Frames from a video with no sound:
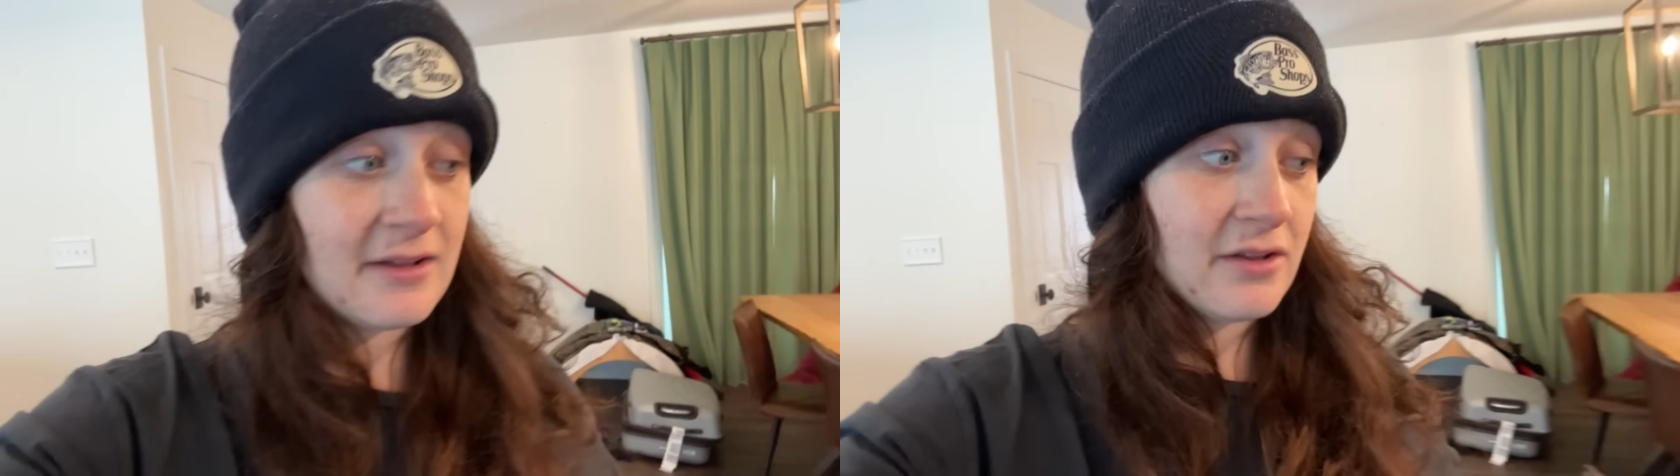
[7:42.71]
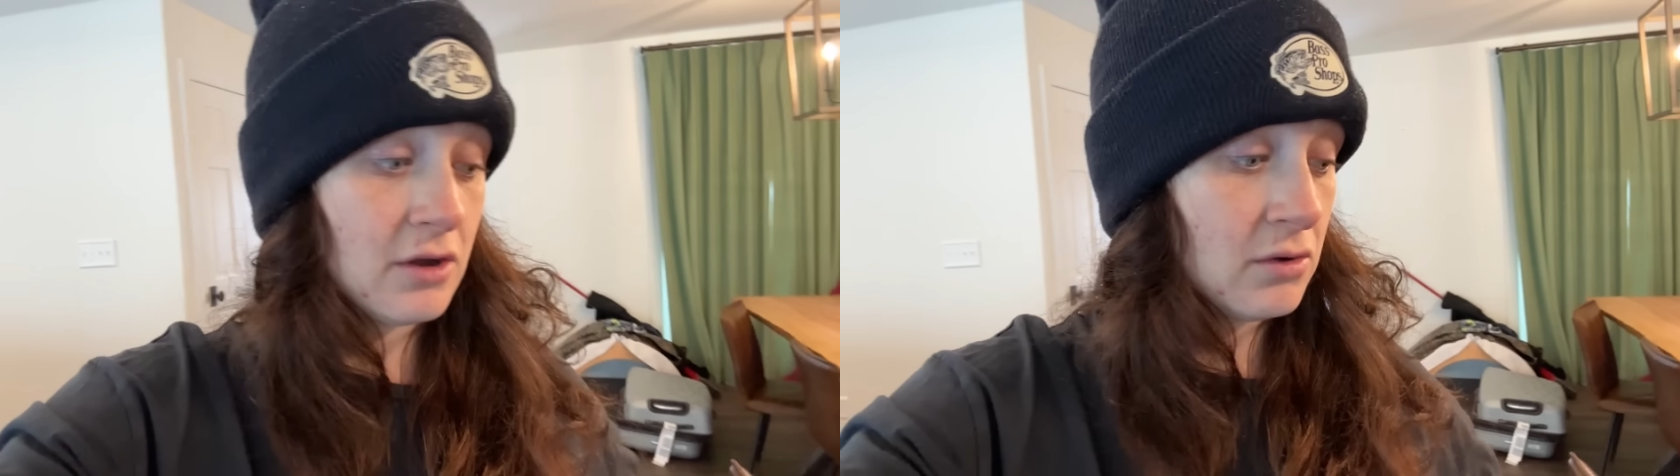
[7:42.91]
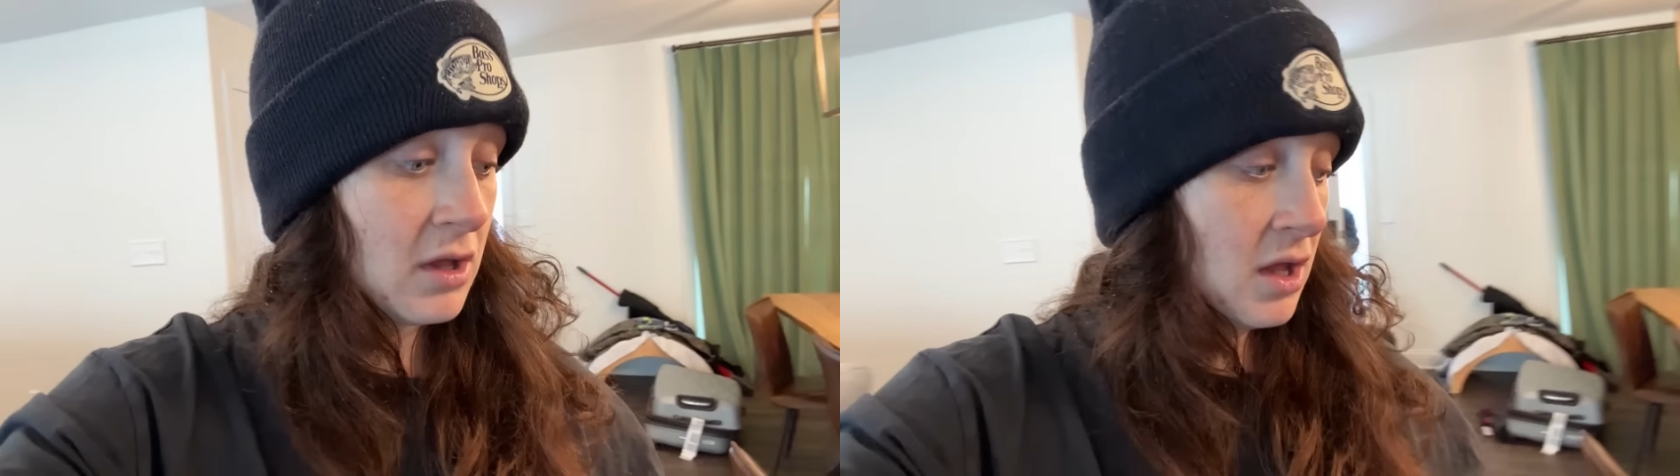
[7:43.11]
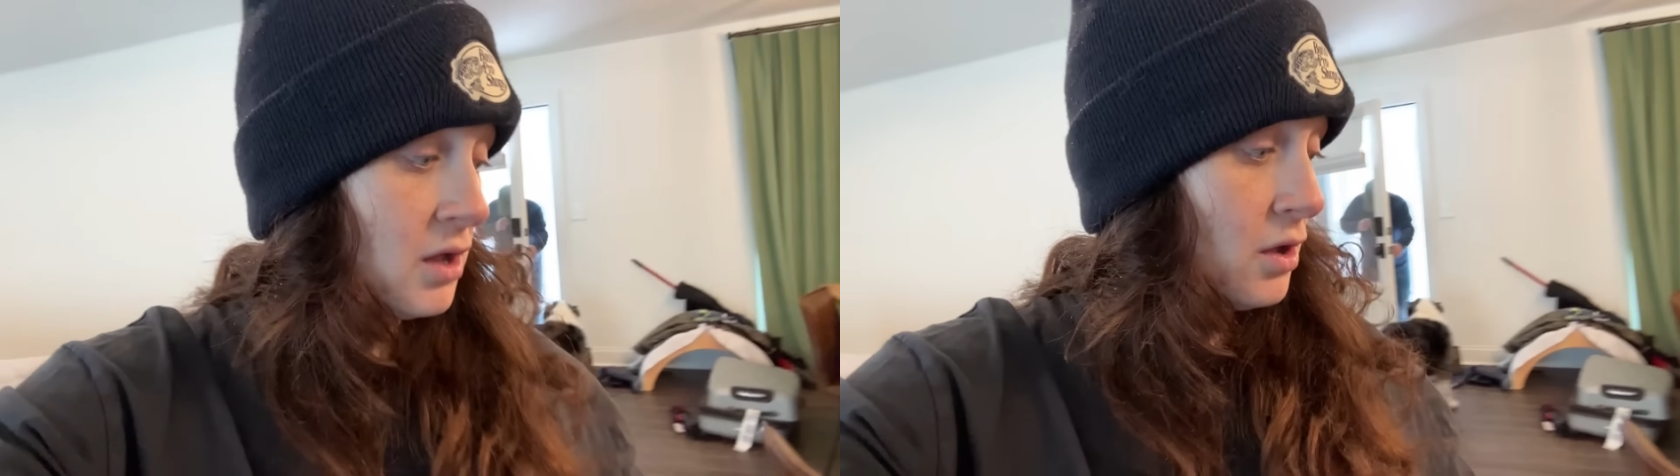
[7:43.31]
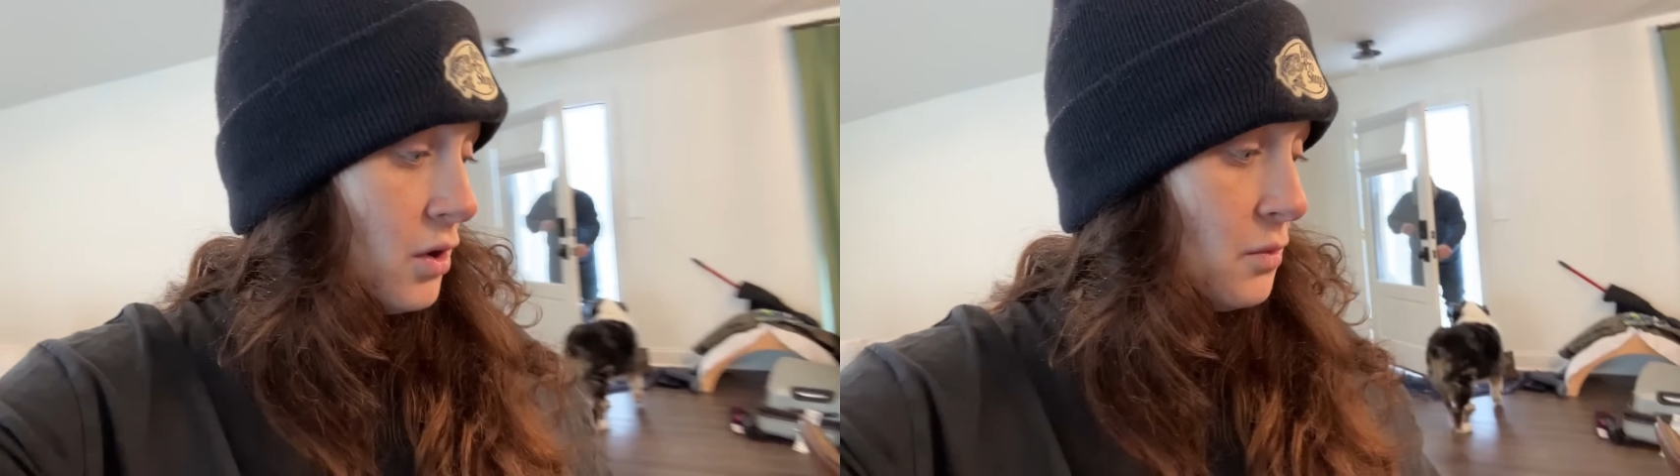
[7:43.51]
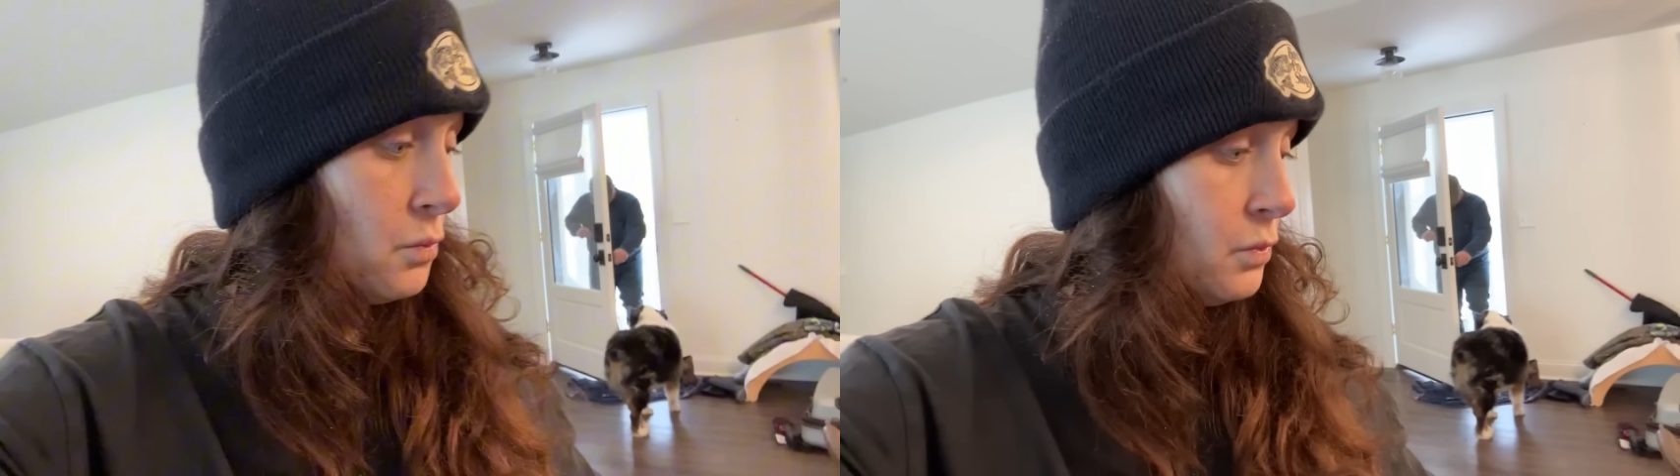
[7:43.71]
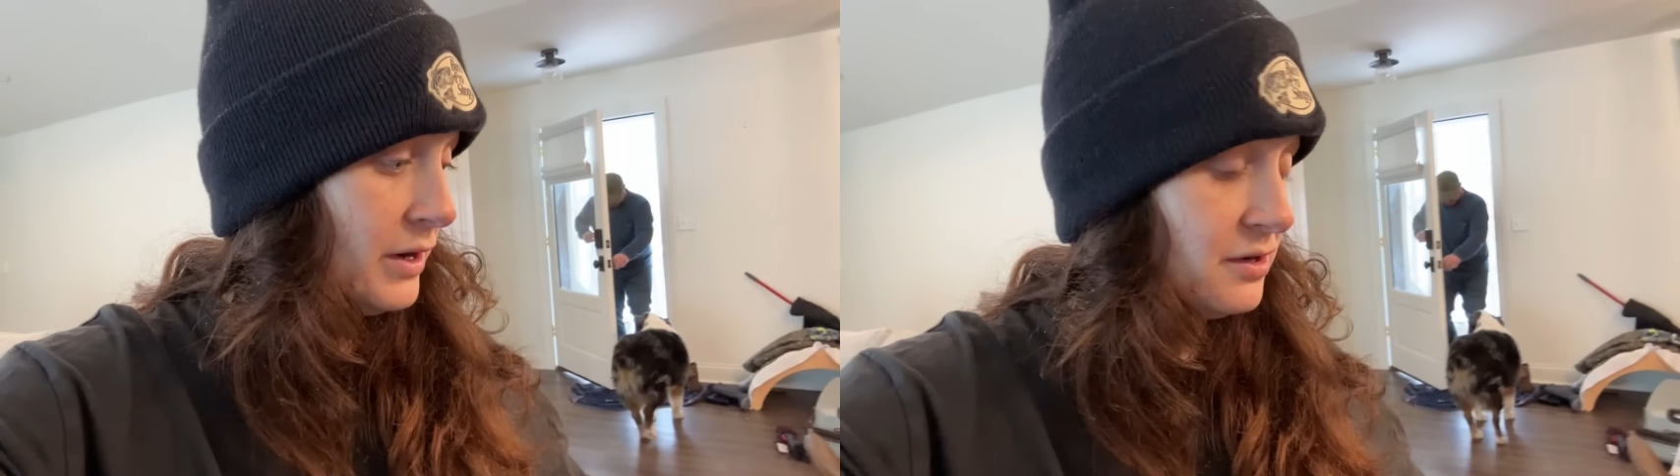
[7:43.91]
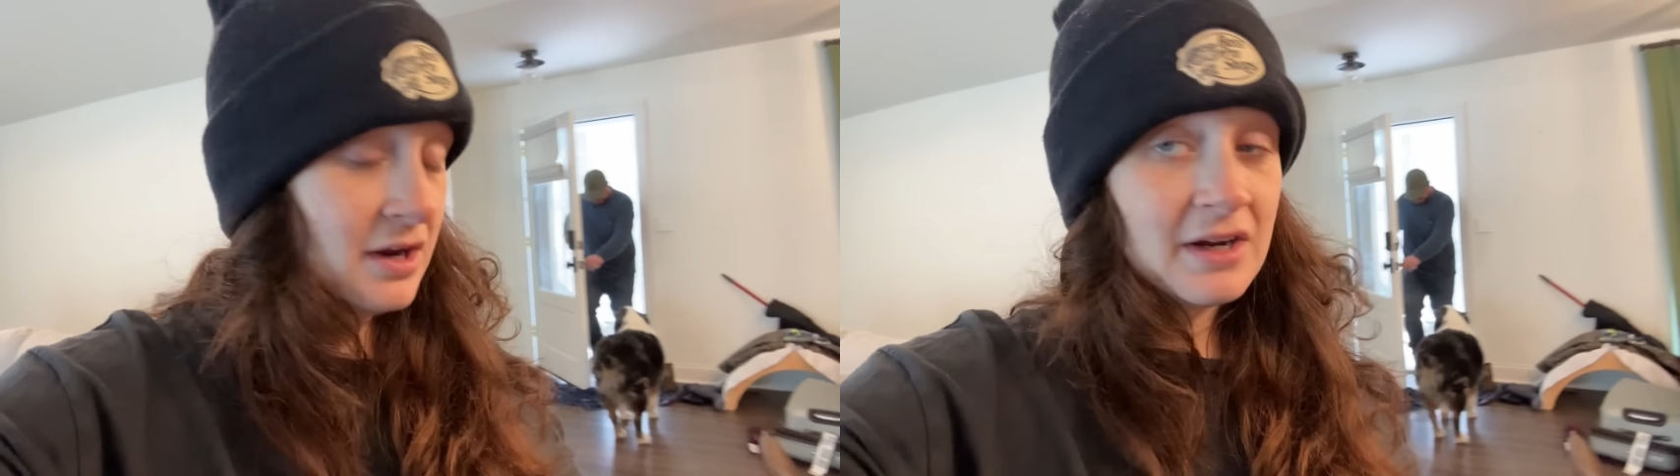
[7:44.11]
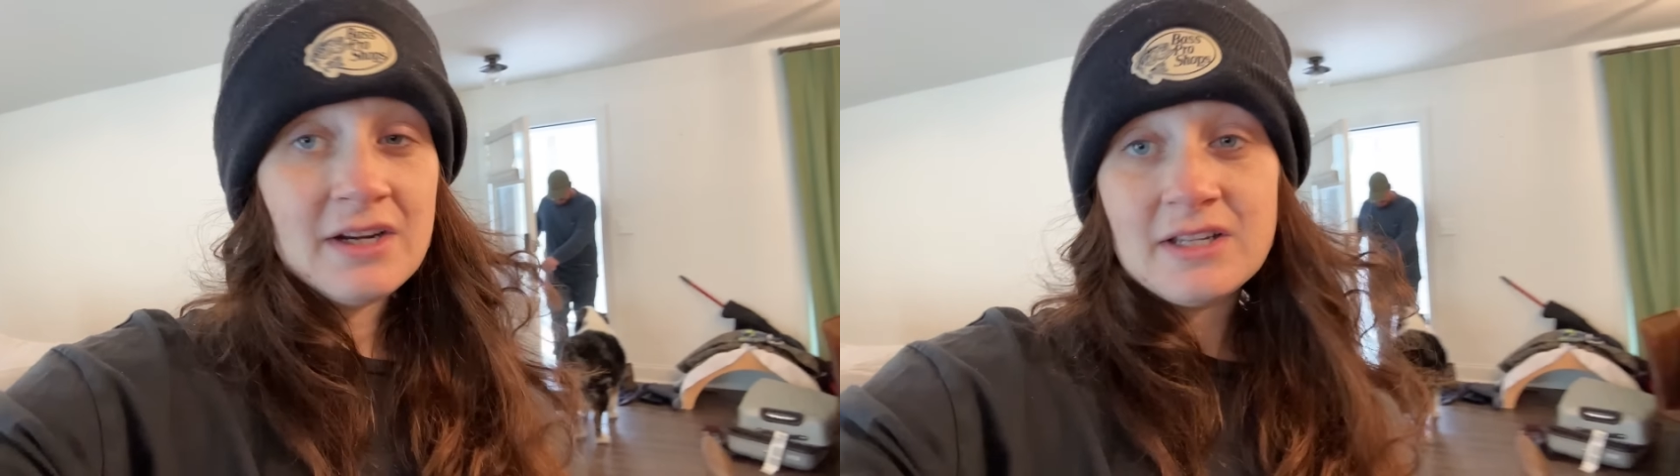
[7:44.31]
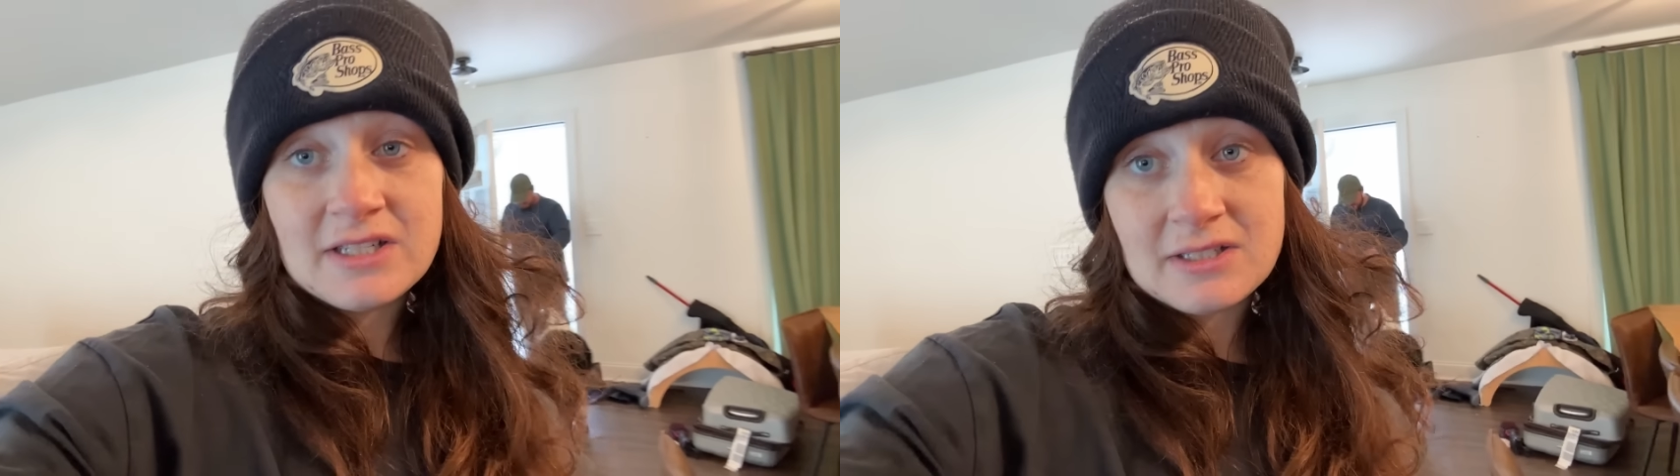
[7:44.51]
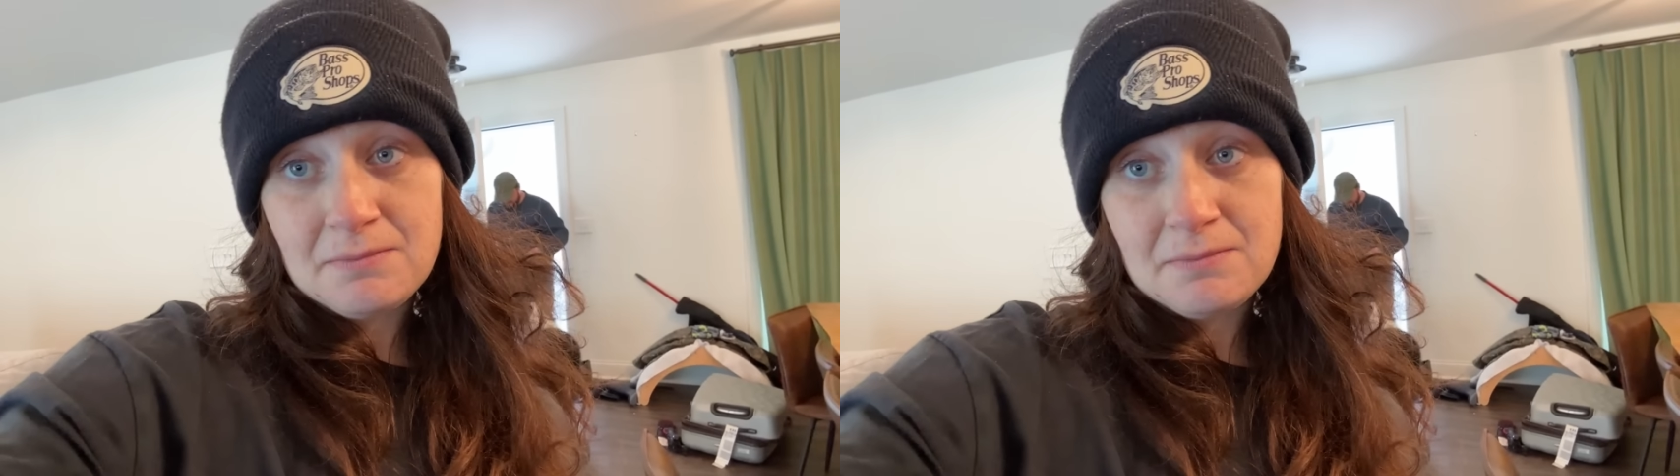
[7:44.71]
So we're not going to